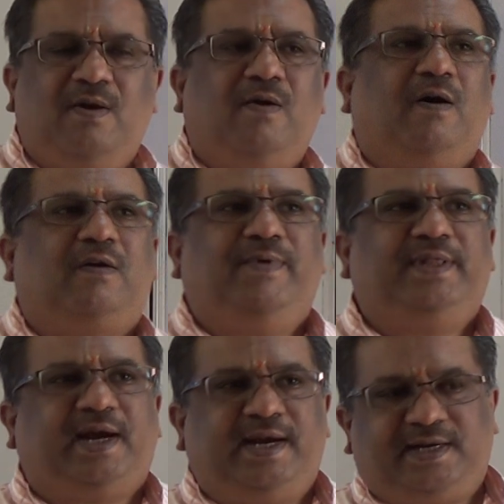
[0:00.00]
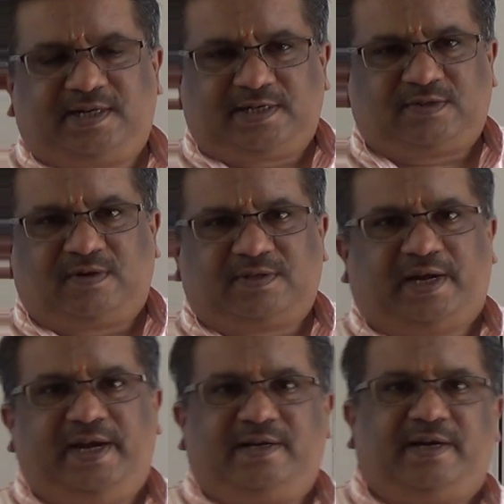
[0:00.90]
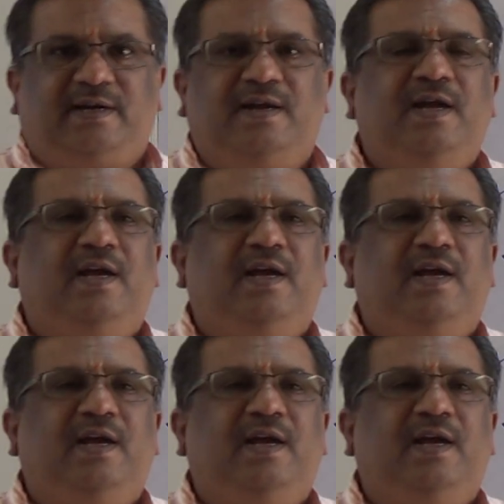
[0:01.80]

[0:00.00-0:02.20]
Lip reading: or when the hydrated salts are heated,